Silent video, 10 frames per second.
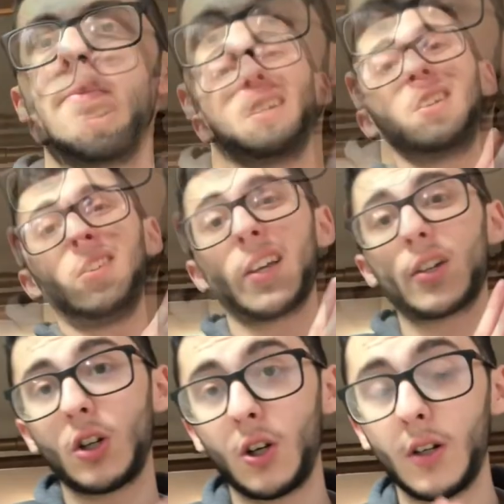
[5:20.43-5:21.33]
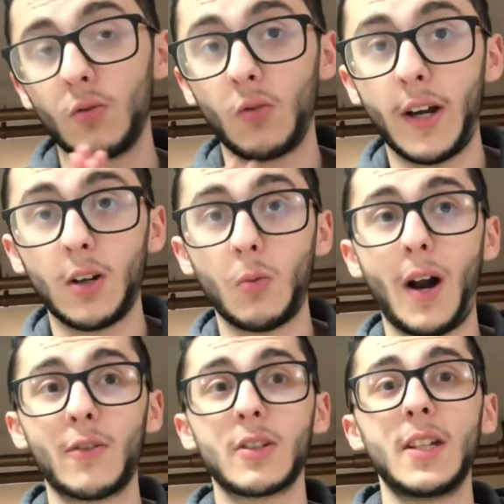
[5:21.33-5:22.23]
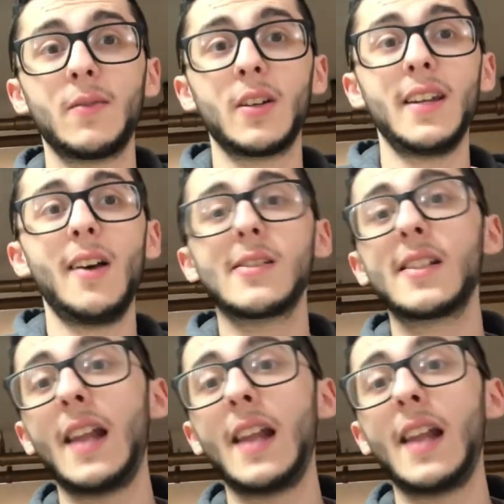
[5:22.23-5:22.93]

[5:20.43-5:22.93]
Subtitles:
Eagle and current Raider wide receiver Nelson